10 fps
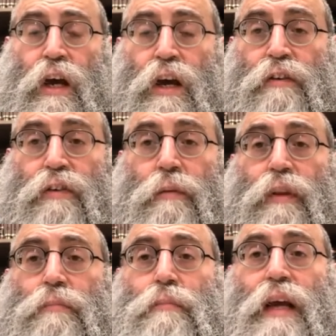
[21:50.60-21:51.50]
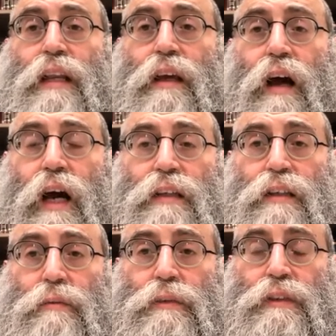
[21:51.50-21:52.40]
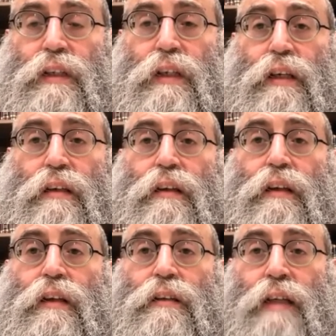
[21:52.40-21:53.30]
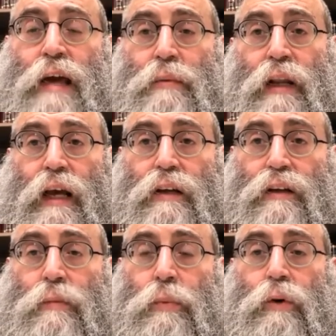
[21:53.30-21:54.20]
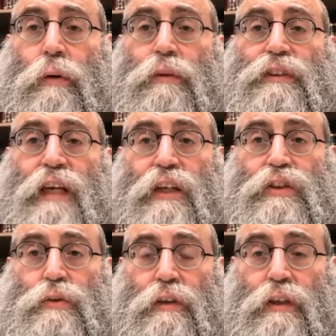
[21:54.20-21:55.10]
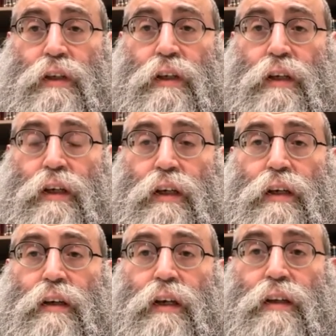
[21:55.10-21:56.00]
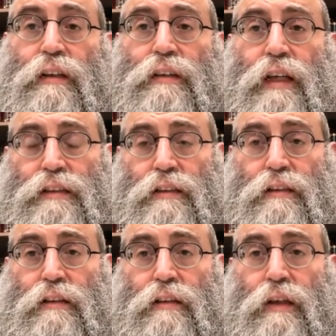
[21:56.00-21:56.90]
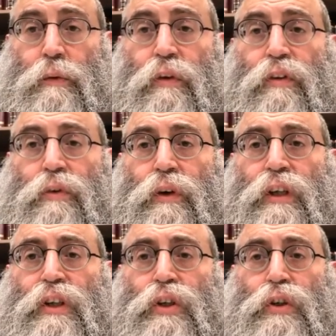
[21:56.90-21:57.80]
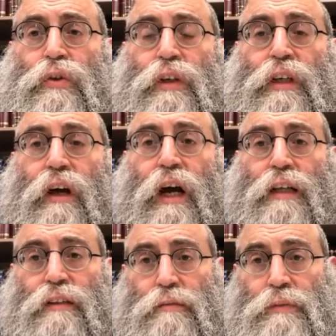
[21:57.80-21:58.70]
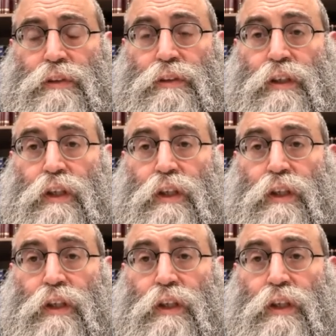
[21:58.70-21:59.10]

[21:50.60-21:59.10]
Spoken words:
From the many items in the tabernacle, the portable sanctuary in the desert, there were 3 unique items.